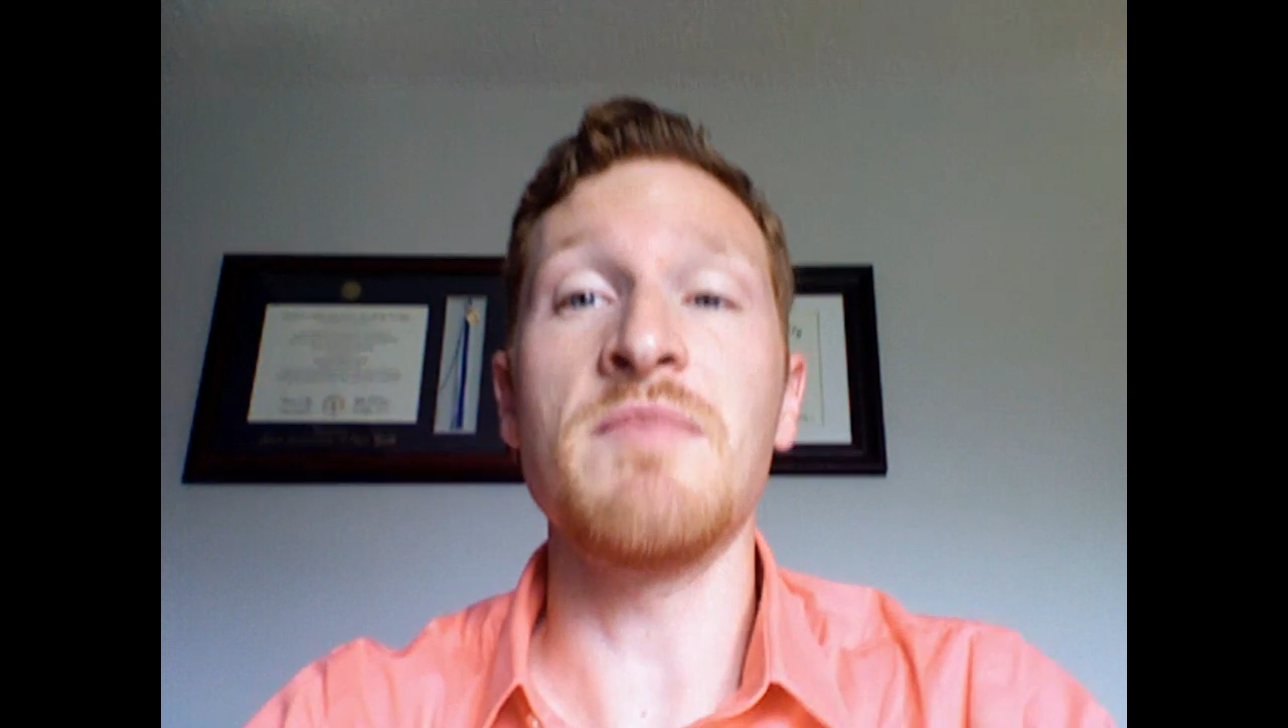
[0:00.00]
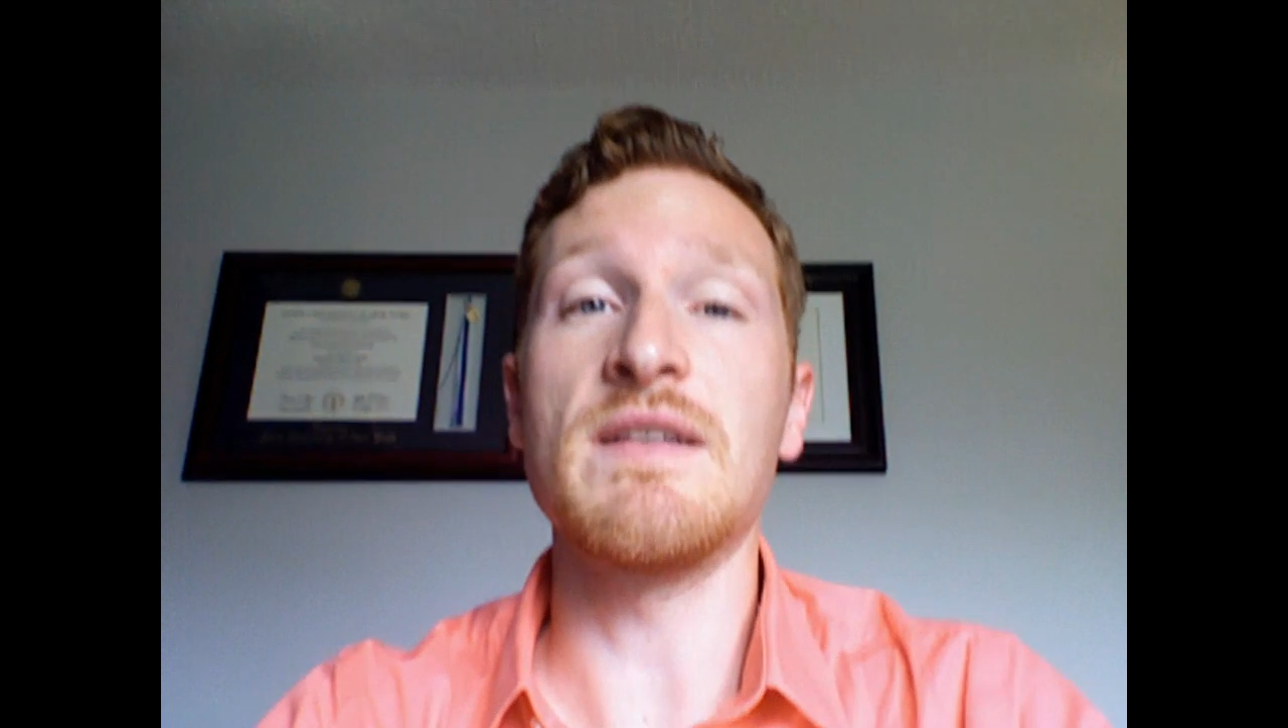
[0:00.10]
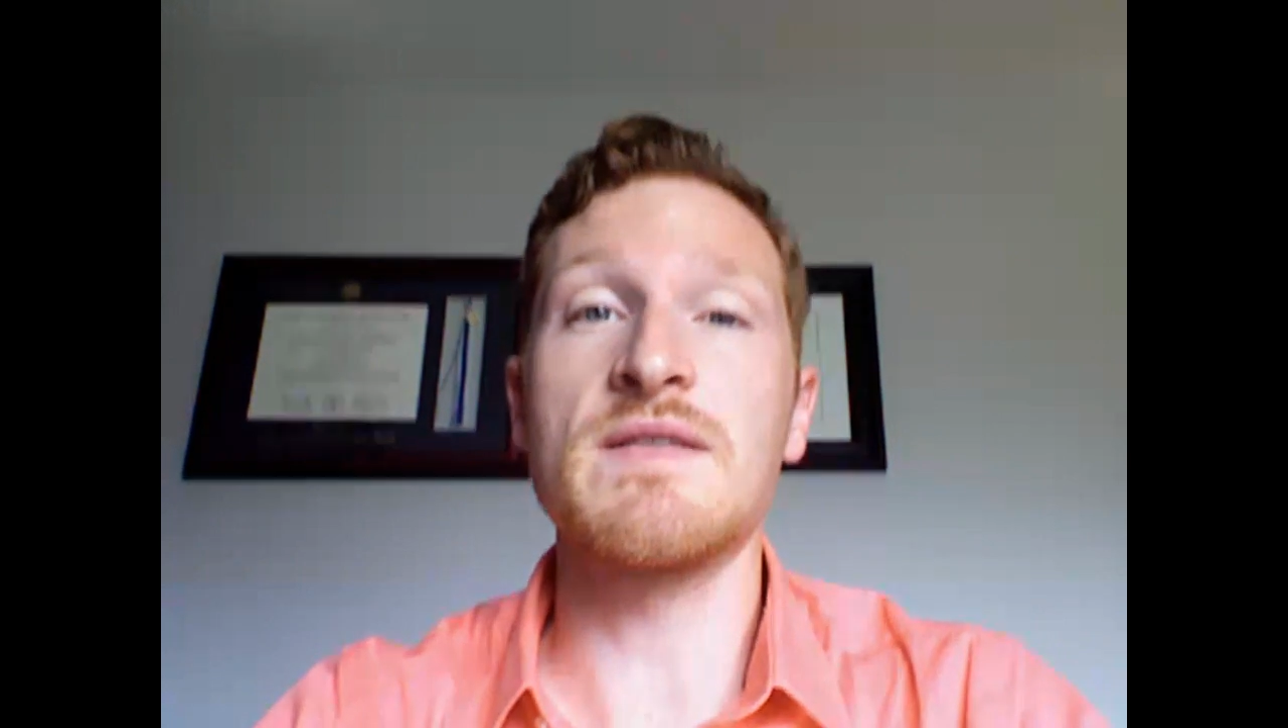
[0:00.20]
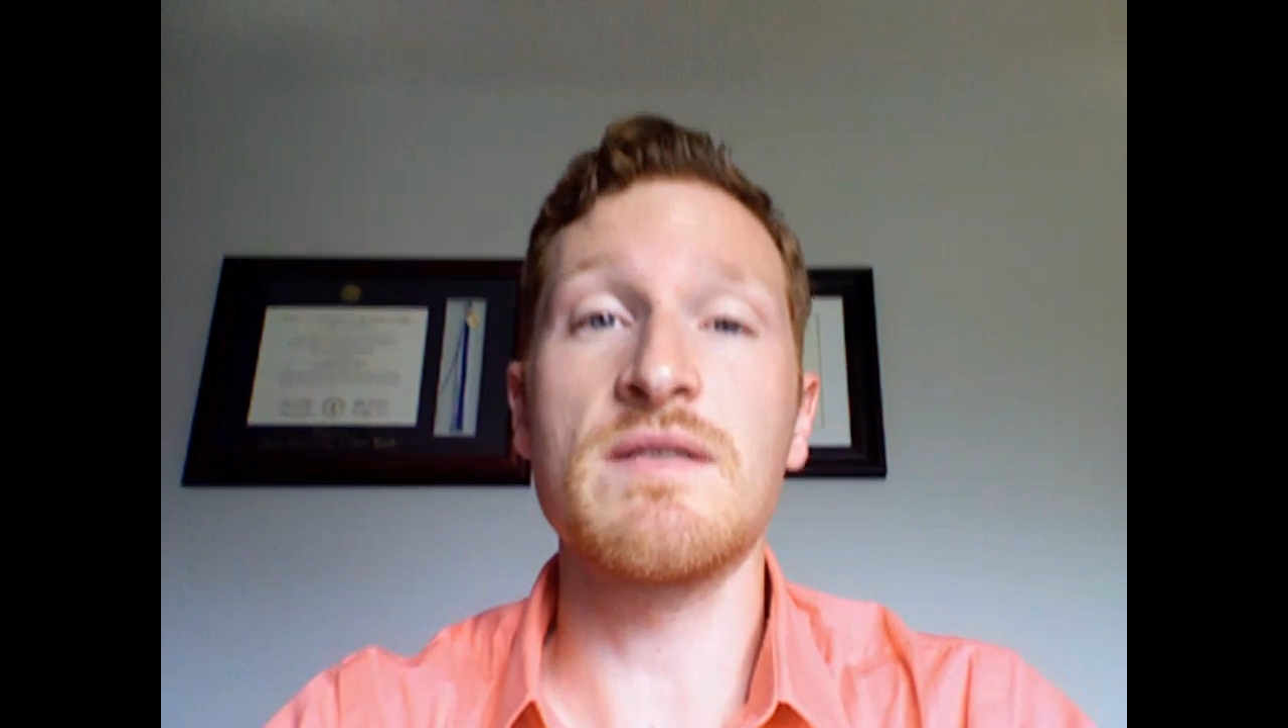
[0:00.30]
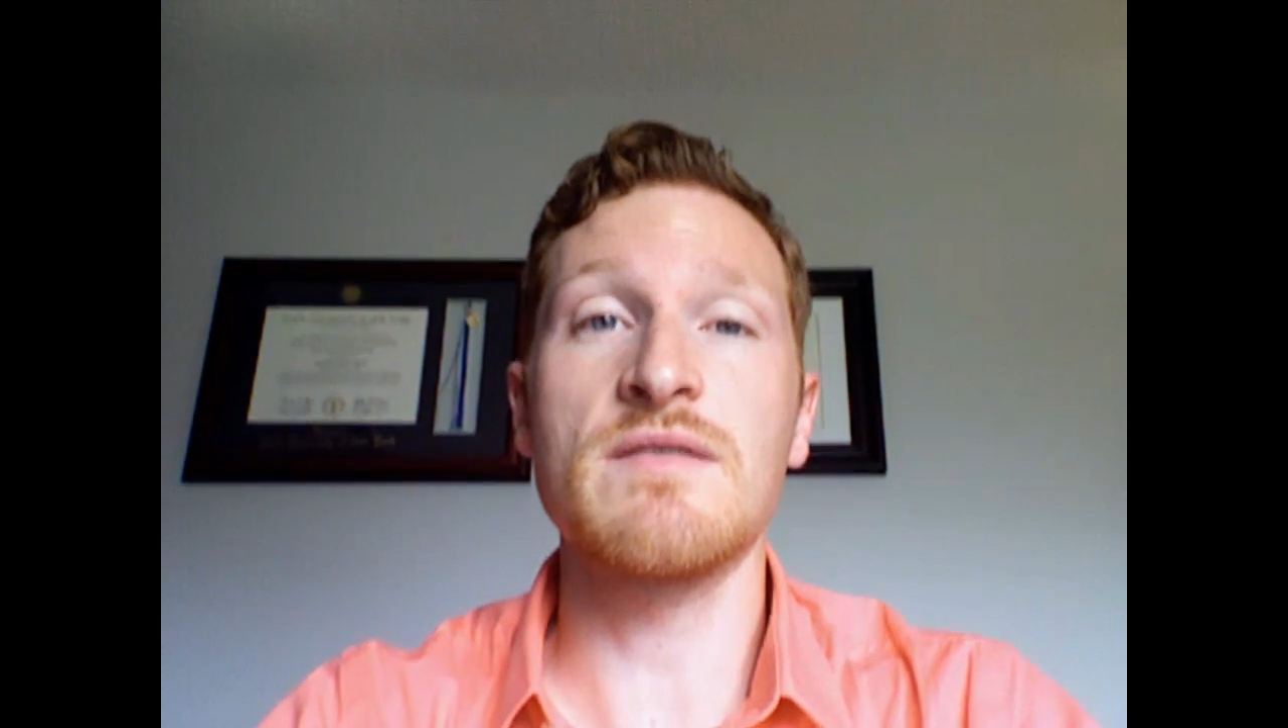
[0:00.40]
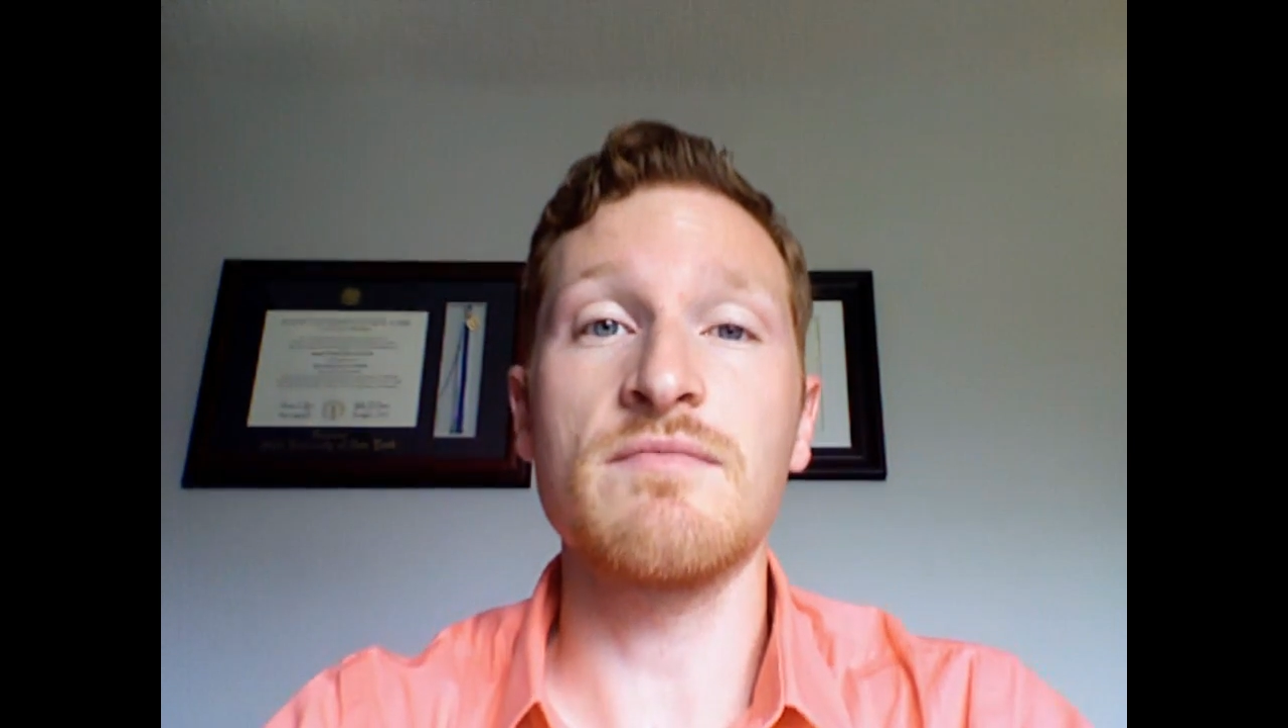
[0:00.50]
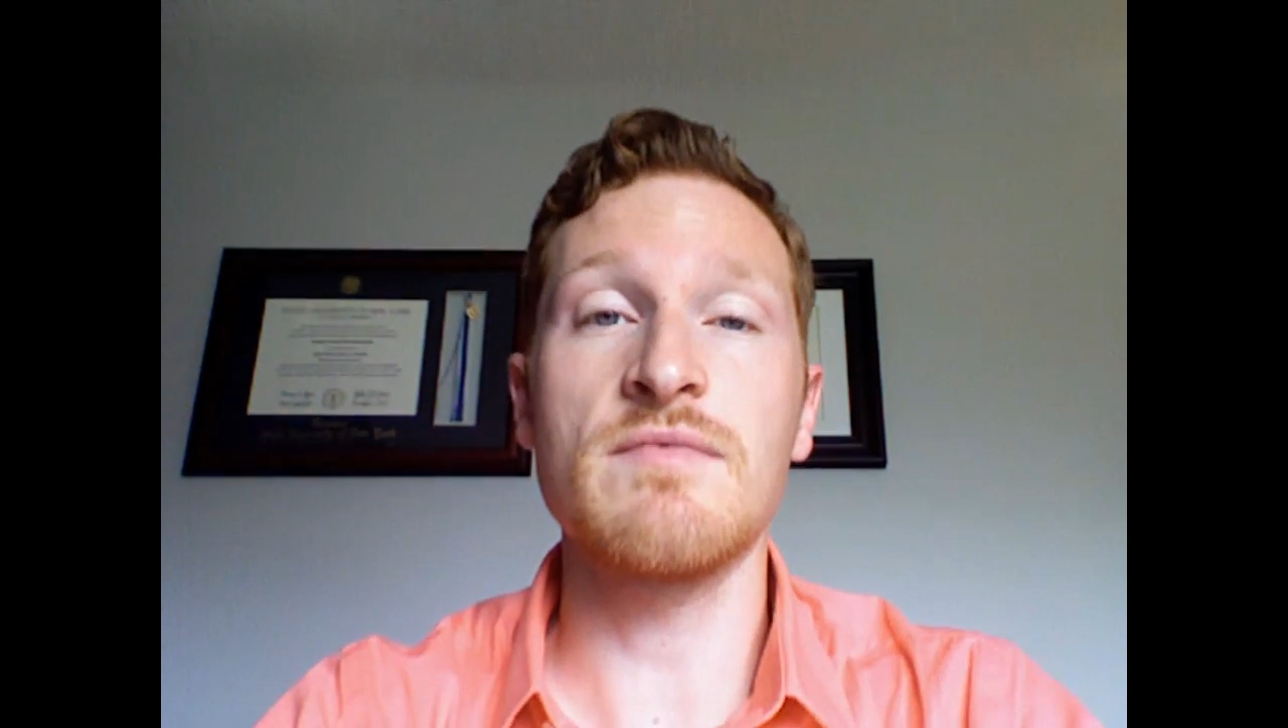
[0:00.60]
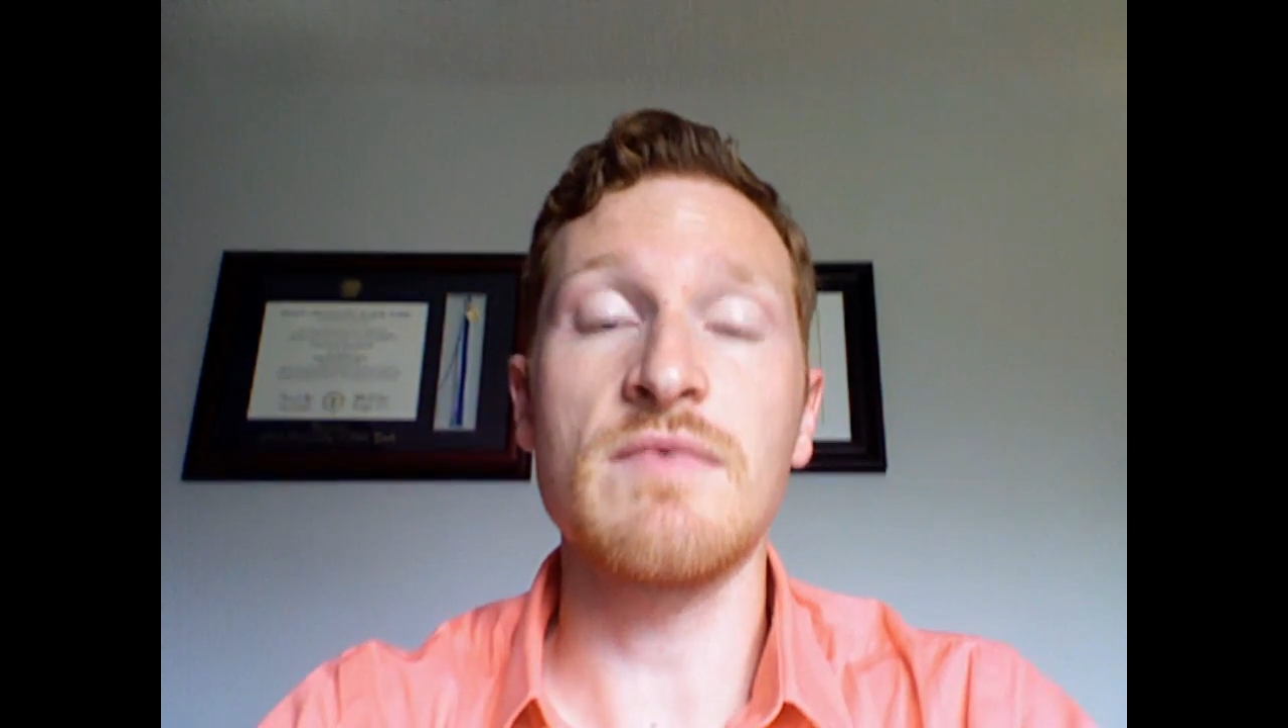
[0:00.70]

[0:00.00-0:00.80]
minutes.